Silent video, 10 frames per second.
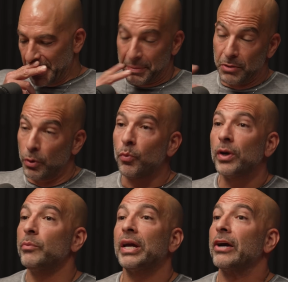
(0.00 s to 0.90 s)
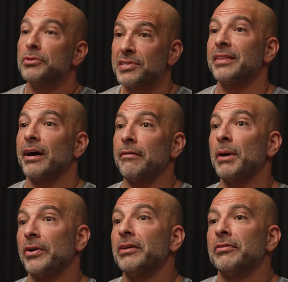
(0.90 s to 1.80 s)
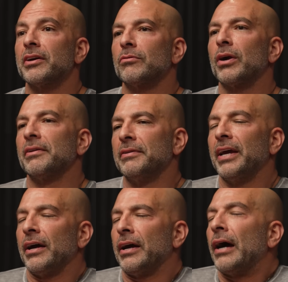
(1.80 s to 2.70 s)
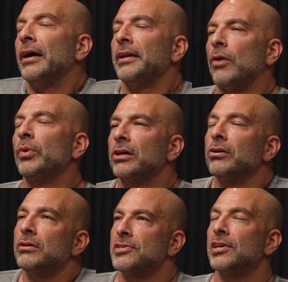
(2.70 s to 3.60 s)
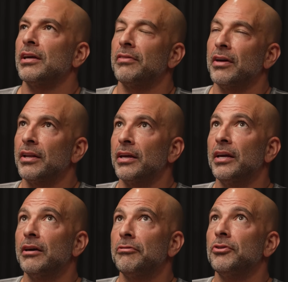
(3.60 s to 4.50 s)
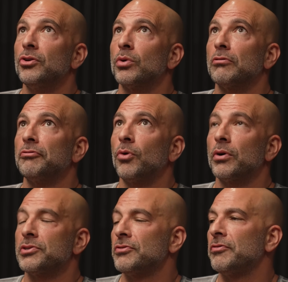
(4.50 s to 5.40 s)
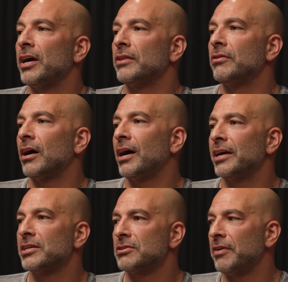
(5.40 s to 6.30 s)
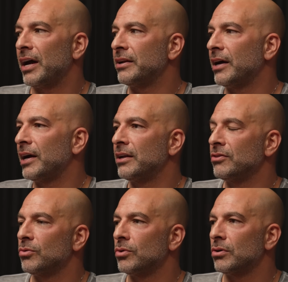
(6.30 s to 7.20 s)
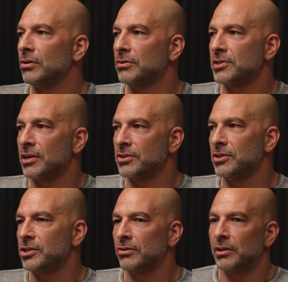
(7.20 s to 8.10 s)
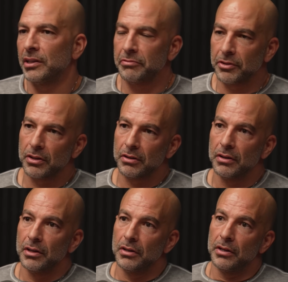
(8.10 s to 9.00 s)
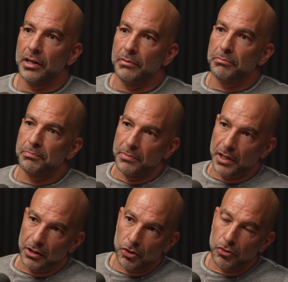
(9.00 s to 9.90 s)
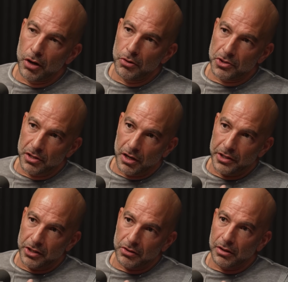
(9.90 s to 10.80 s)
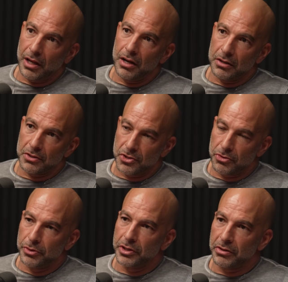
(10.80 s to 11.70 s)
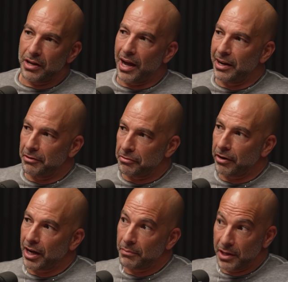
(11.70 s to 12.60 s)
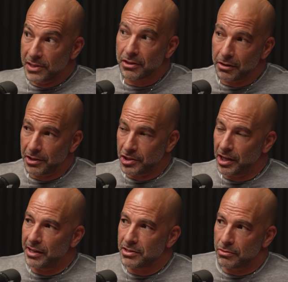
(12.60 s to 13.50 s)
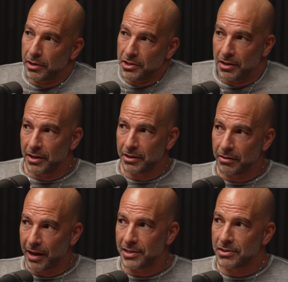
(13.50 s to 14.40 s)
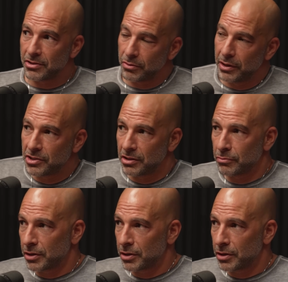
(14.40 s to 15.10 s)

Yeah, but we, we couldn't say that about anything. I agree. Yeah, yeah, yeah. Now, we could say that if you were force fed the highest fat diet in the world, such that your liver encroached on your lungs through your diaphragm, isn't there a chance, Rich, that under that situation,